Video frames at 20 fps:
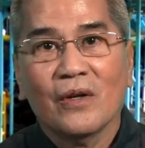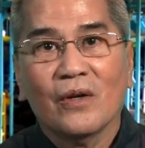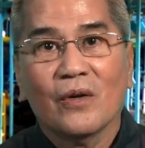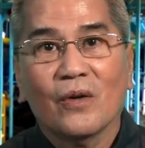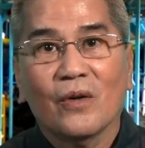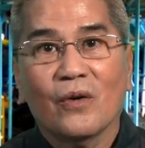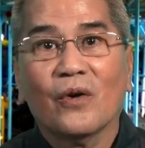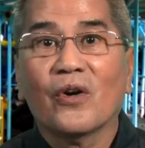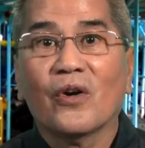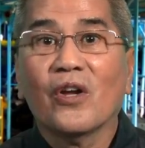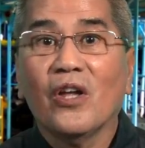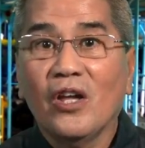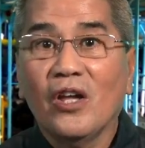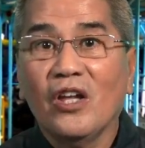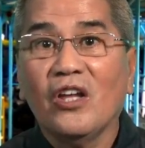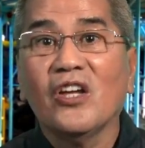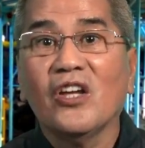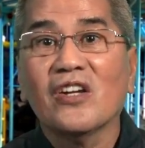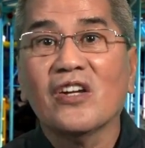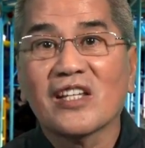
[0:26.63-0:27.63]
Or
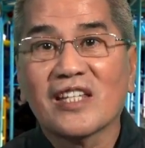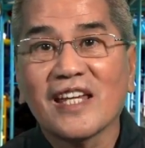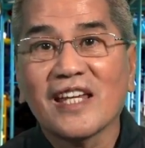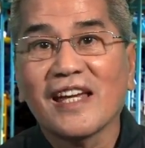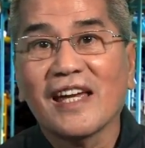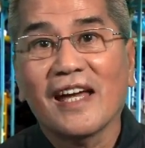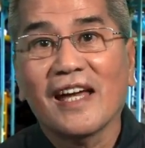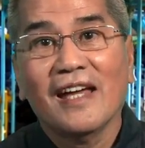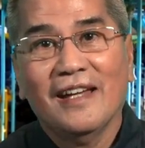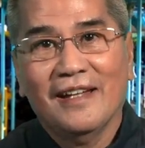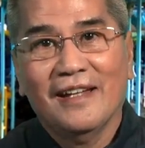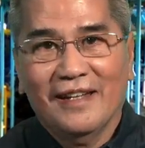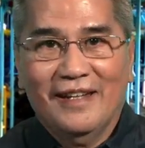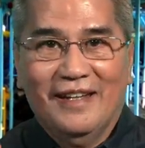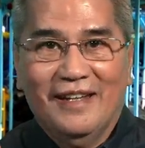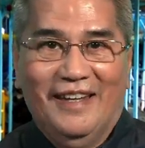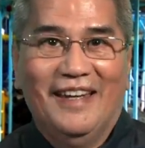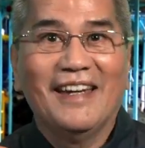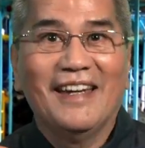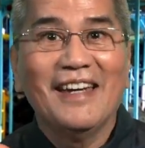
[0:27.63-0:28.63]
yes,
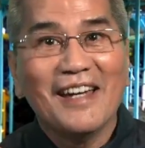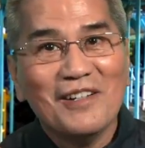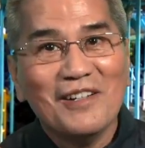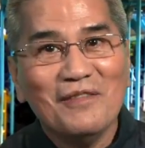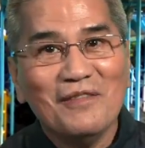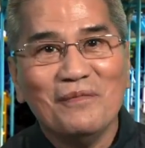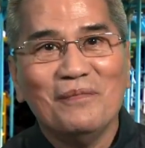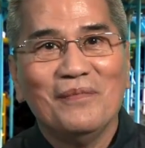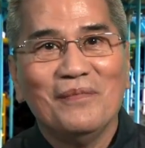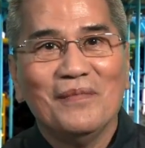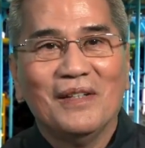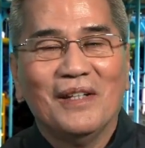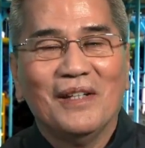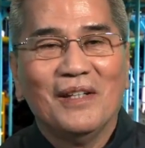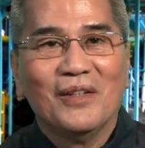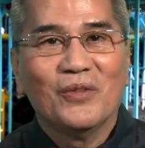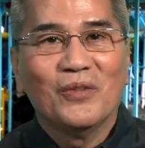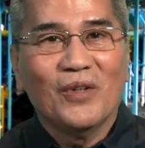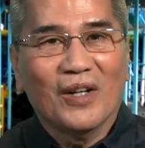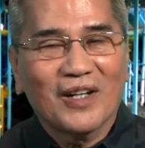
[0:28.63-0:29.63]
him
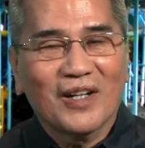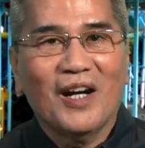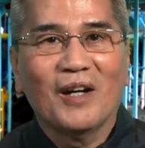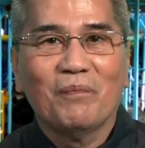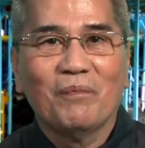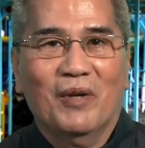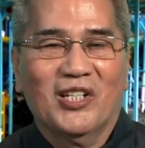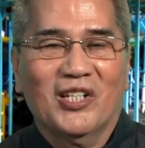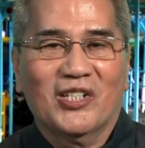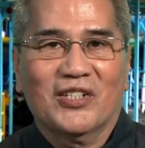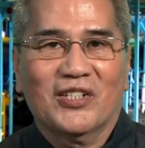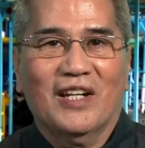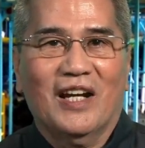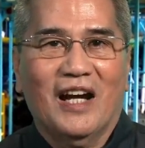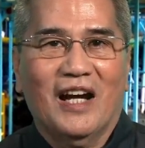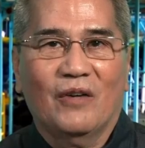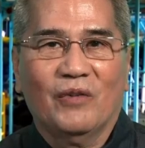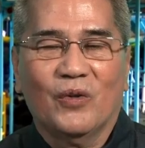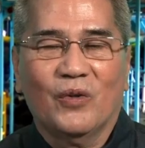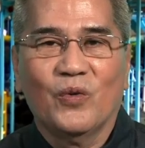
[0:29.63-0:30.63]
to accomplish
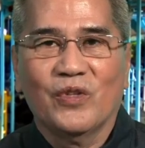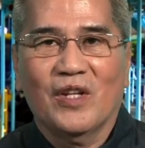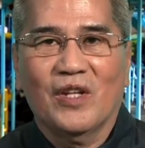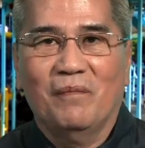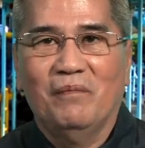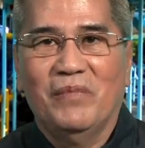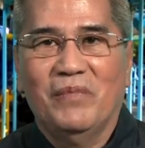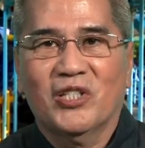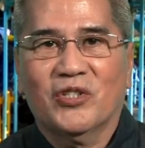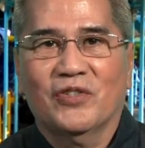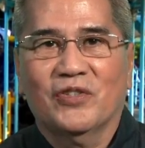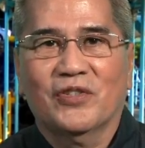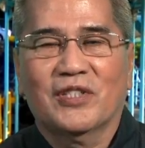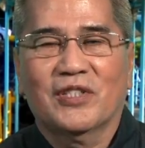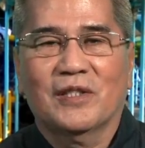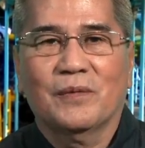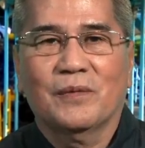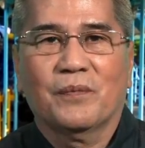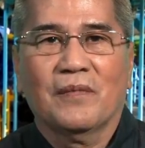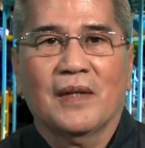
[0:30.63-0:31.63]
our own ambitions.